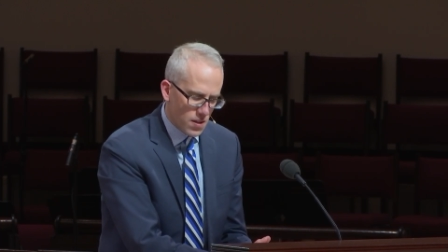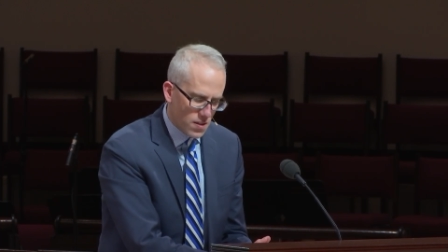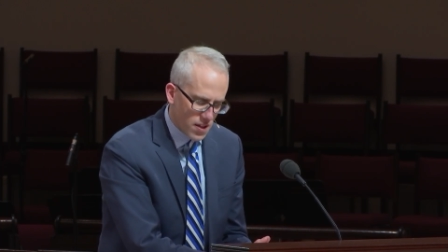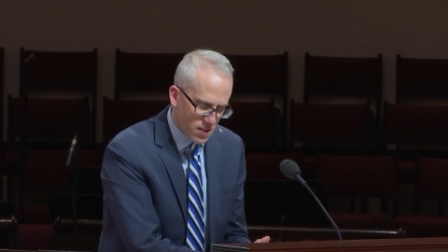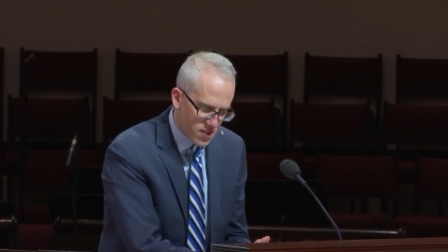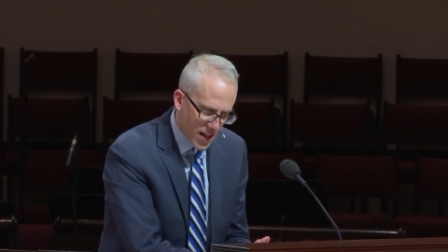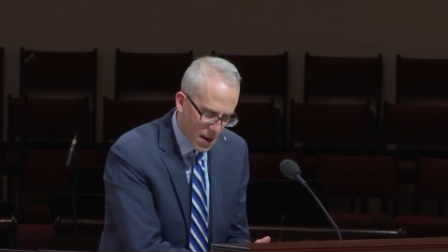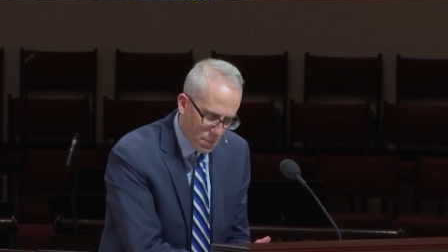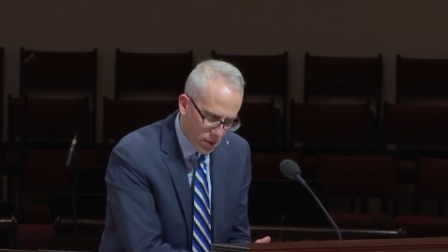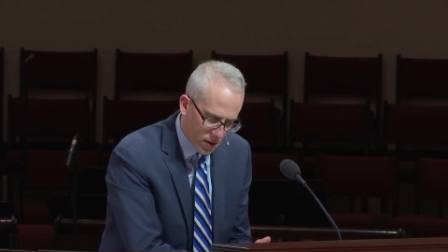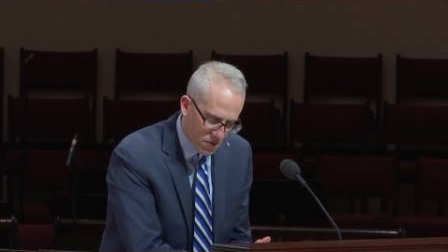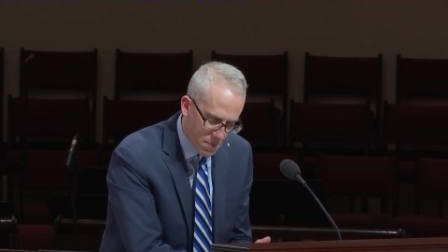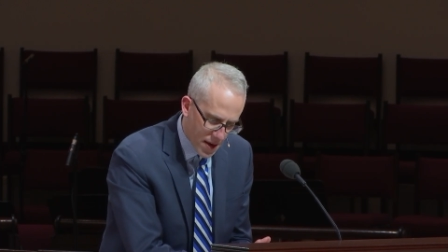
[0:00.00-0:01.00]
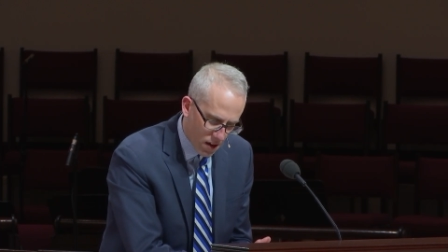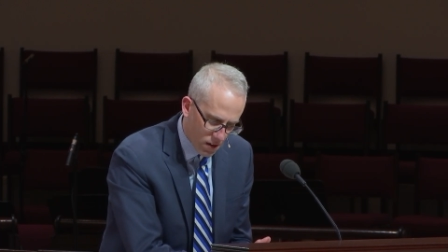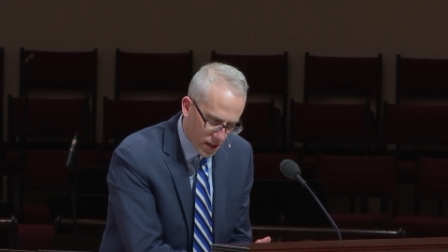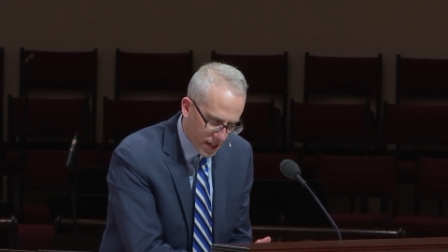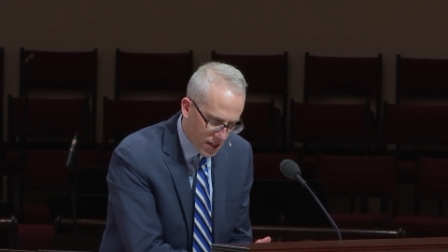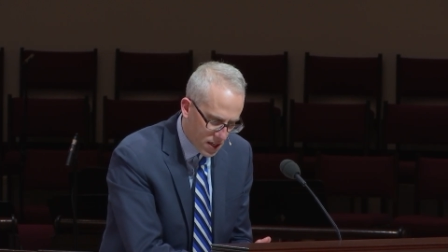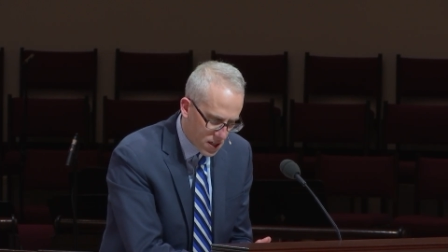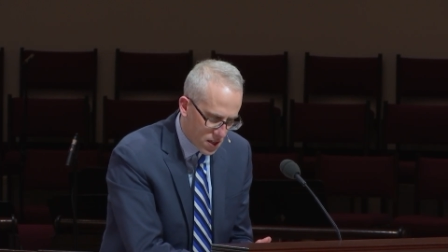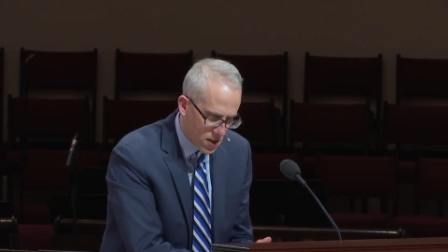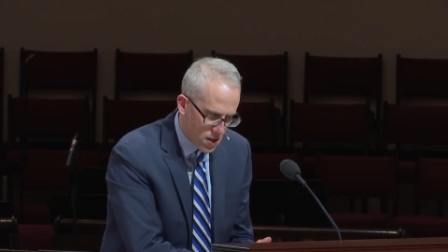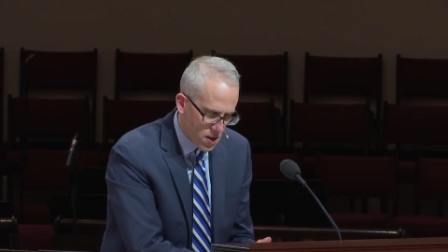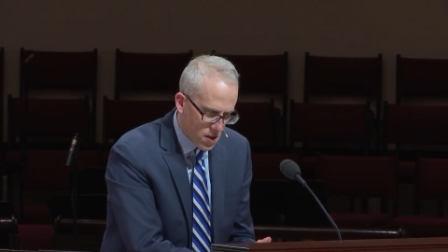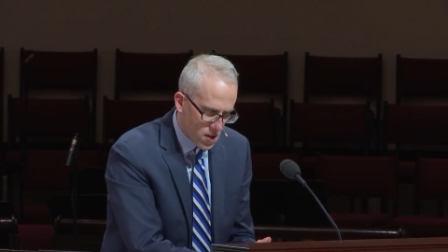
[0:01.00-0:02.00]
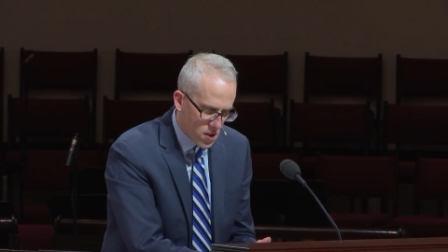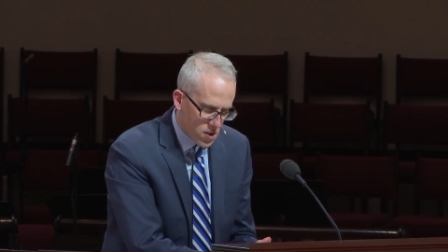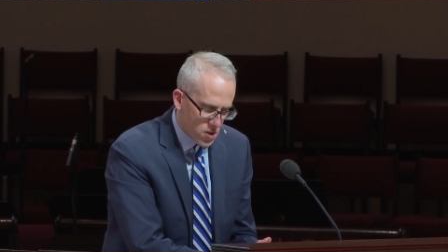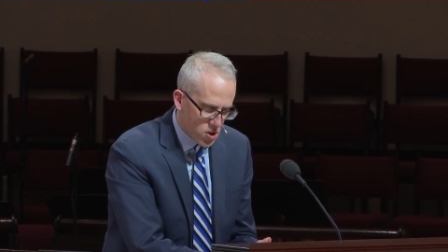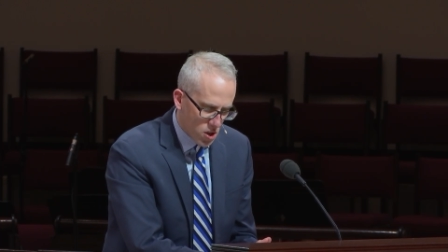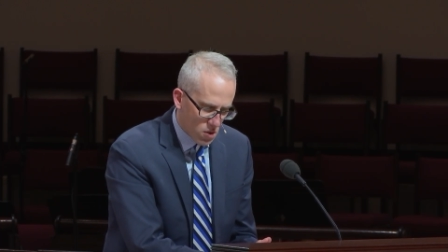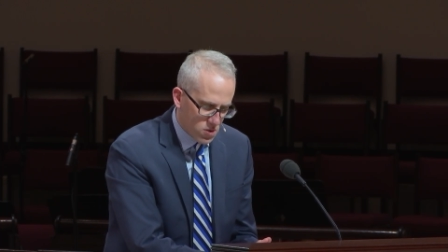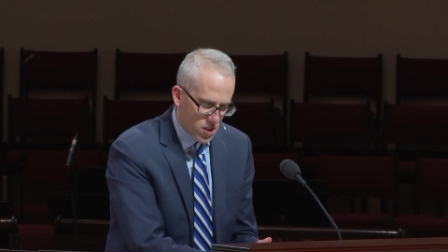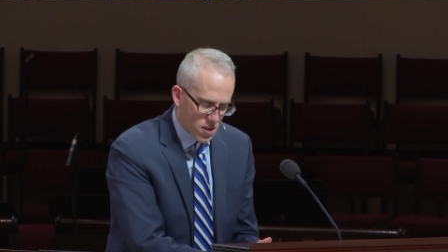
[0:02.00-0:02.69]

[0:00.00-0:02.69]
The example of Mary shows